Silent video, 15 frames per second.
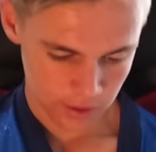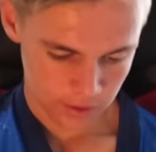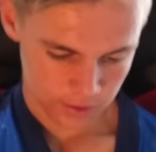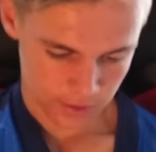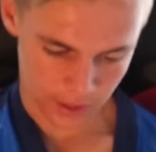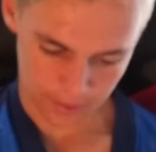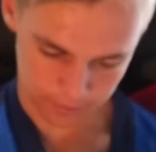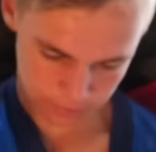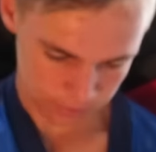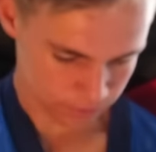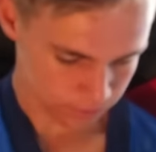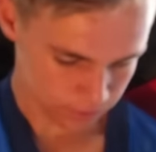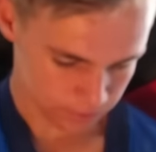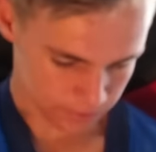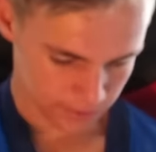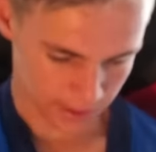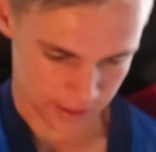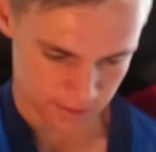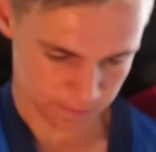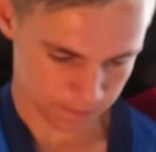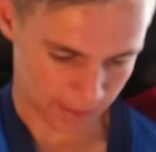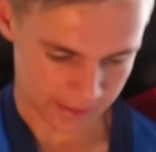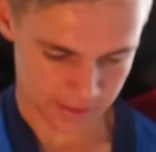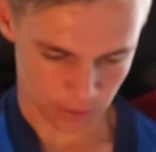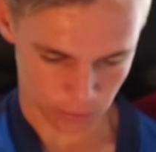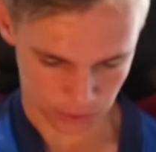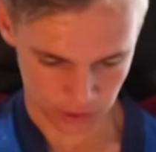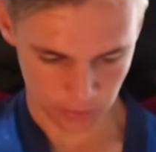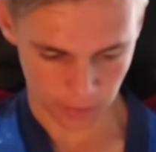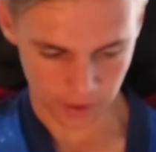Yeah, that's basically all the
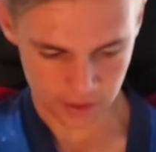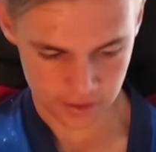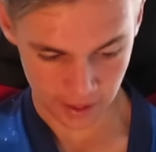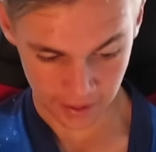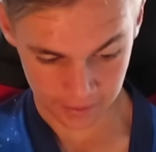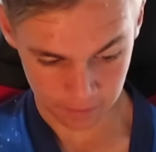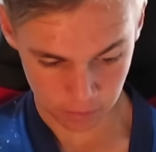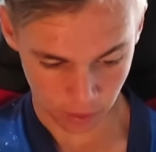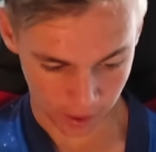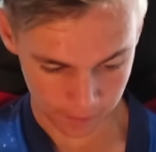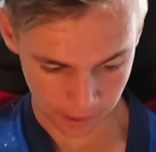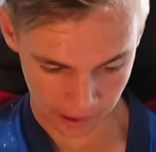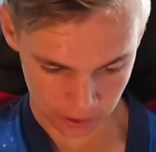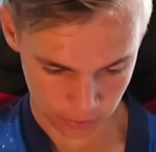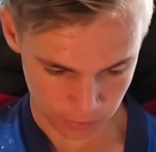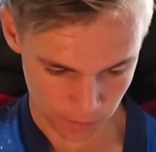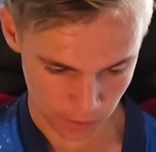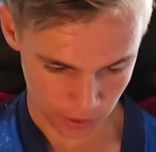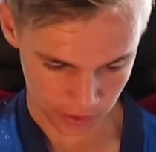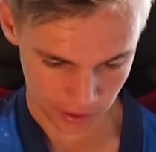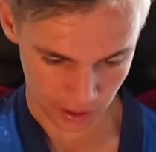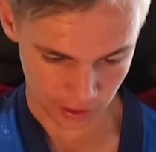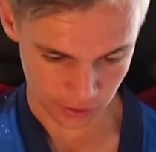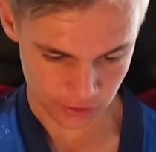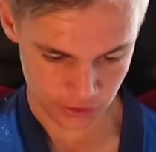good ones, and prime icon Roberto Carlos.